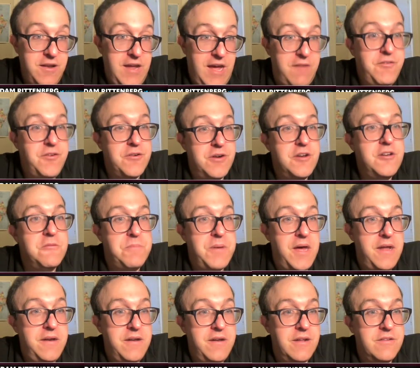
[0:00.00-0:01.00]
have your
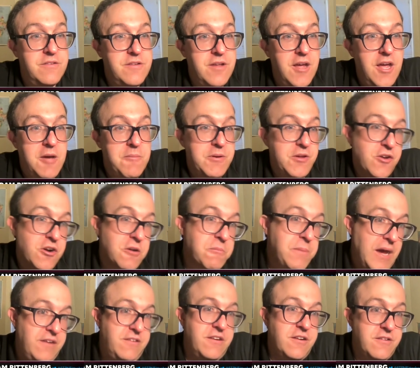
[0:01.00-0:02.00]
independence, but you're
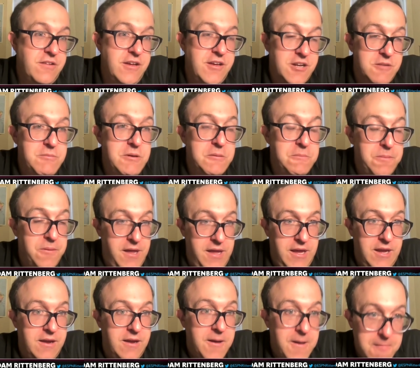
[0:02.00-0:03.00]
basically going to be
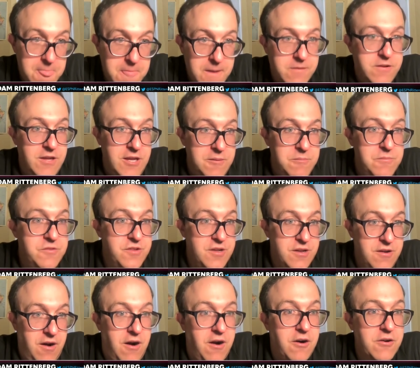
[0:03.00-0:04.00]
playing teams in
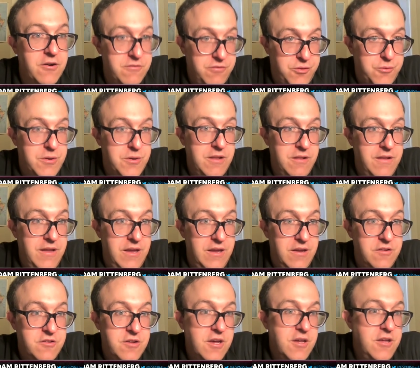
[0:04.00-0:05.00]
our 3
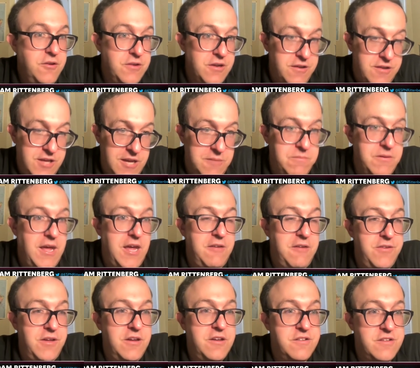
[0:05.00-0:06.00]
leagues. You can keep
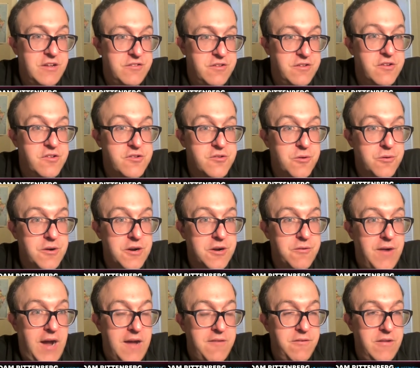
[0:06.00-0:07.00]
Navy because that's a historic
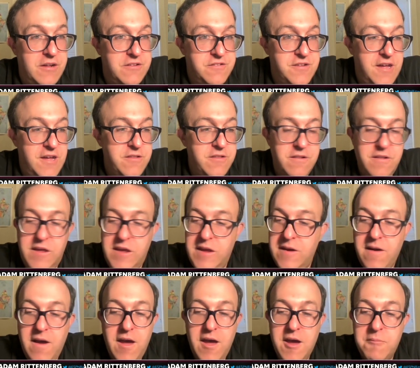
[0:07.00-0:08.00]
rival outside the
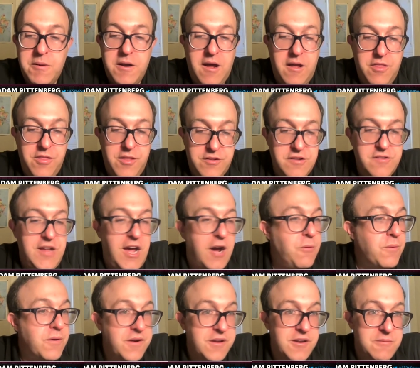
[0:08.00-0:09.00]
league. But this is how
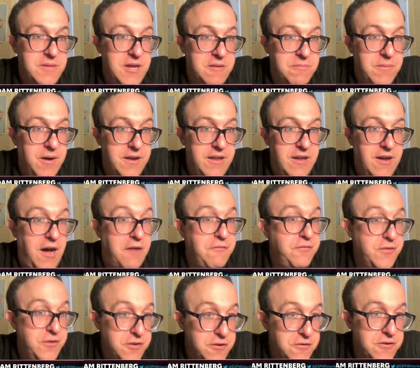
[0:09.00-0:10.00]
we're going to make money
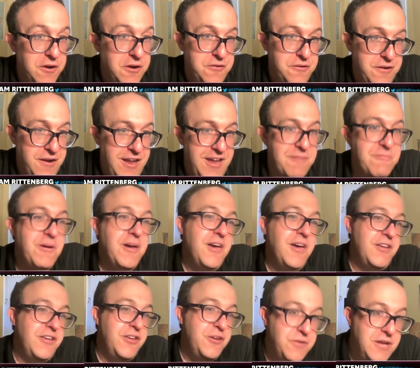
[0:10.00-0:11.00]
off of you, Notre Dame.
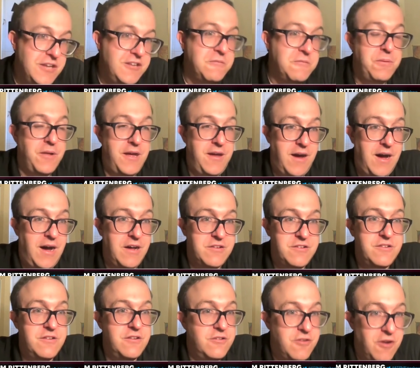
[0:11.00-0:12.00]
You need to play
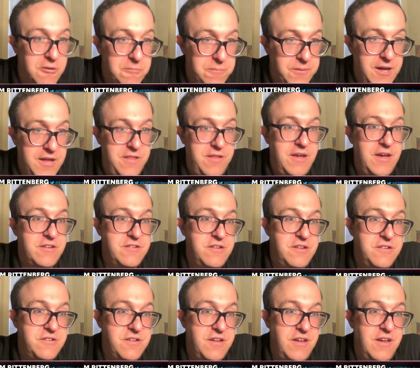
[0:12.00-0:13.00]
us. Don't play the
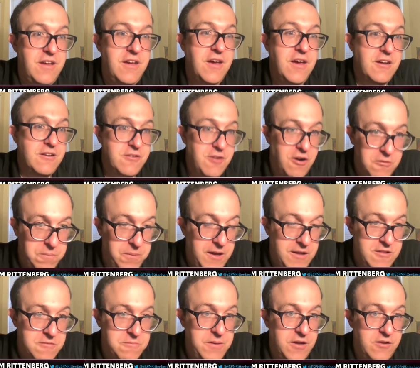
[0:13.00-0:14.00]
SEC. Don't play
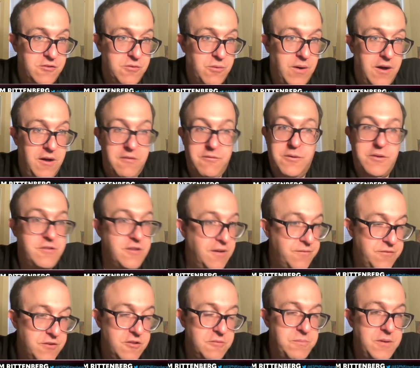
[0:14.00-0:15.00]
the Big 12, what's
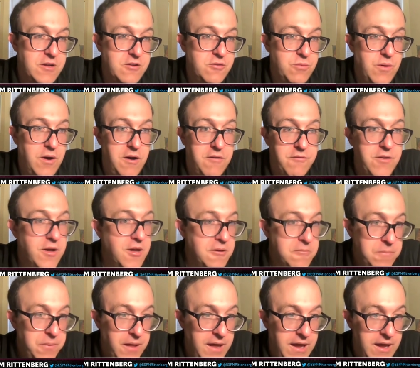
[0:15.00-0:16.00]
left of the Big 12.
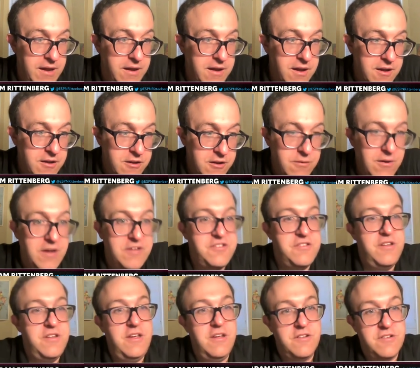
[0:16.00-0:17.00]
Play
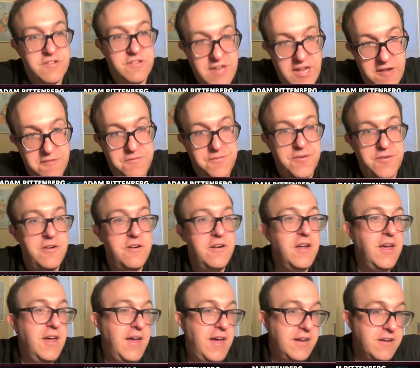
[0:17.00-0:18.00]
USC and
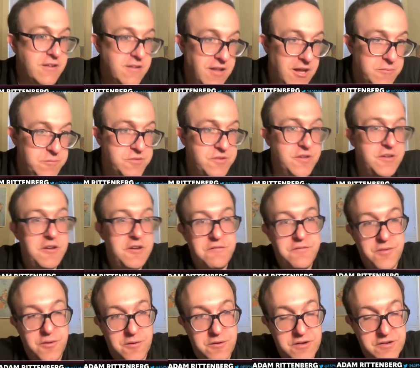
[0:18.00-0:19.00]
Stanford and Clemson and
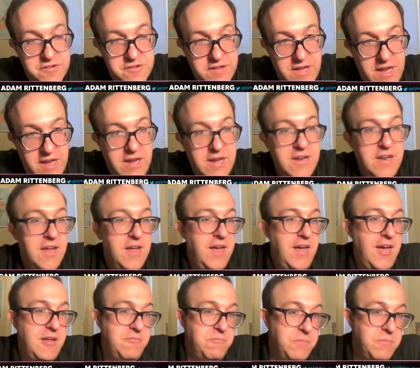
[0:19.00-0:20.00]
Florida State
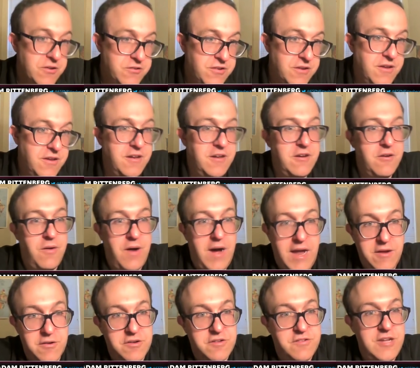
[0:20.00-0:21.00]
and Michigan and
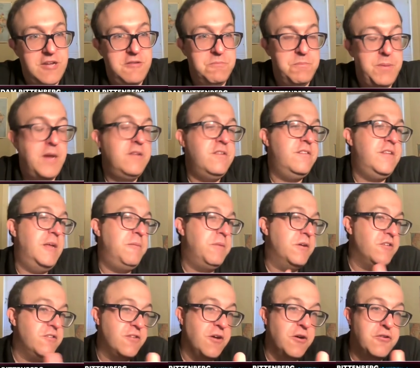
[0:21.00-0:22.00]
Ohio State and Penn State,
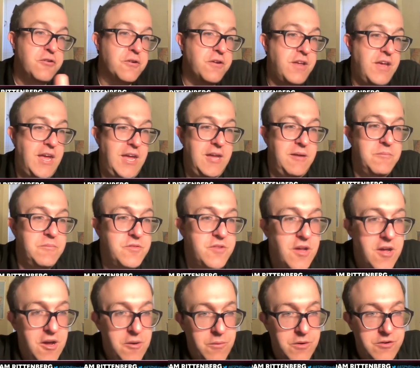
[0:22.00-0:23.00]
because those are games
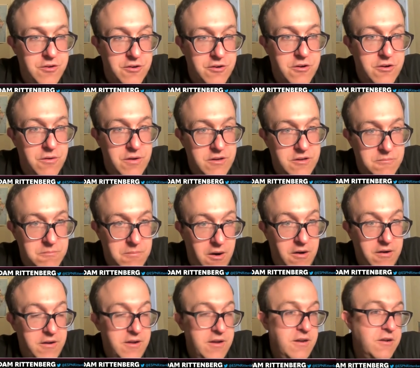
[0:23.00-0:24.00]
when you're going to
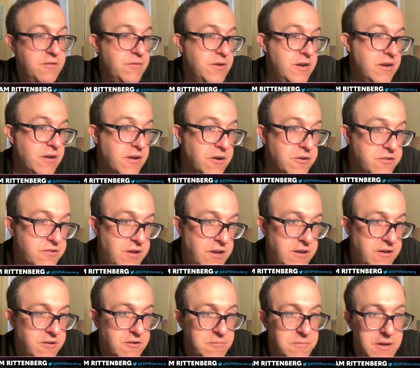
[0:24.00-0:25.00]
market and
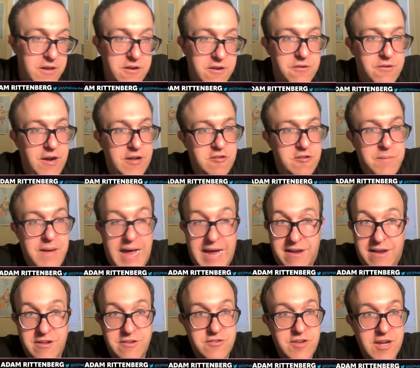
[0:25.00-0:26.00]
renegotiating your media rights
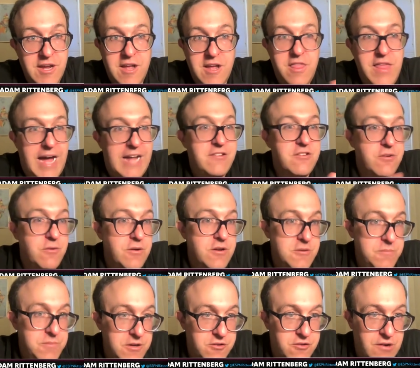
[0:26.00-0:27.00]
package, that's going
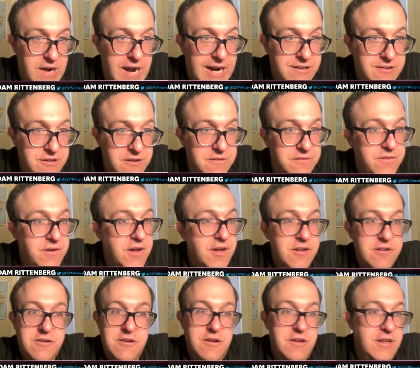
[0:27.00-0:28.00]
to be attractive
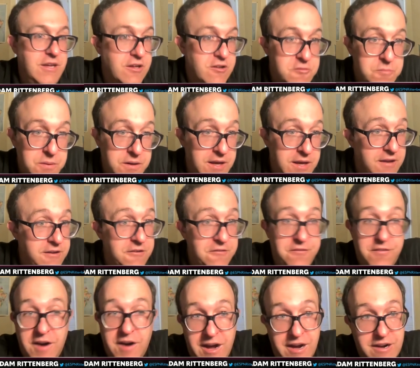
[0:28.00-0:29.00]
to ESPN, to
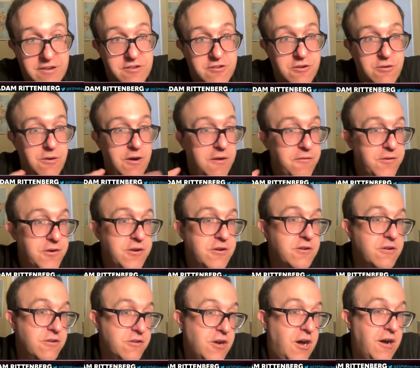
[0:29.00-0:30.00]
Fox, to whoever
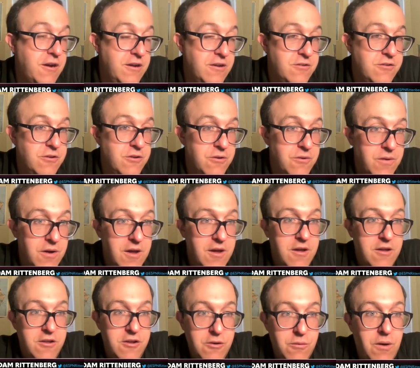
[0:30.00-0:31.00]
you're talking to.
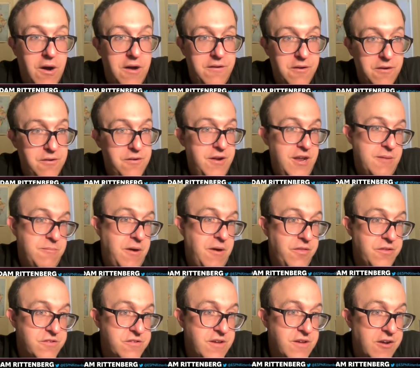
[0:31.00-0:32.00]
You want Notre Dame on
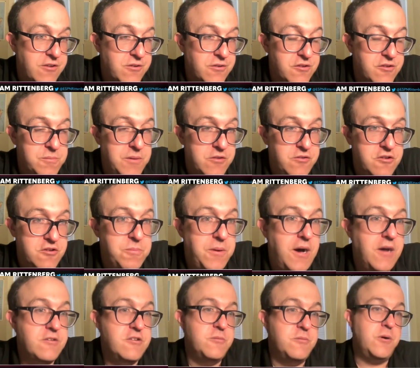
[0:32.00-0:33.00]
the schedule as much as
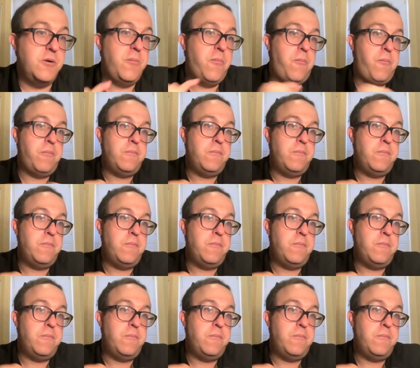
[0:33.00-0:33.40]
possible.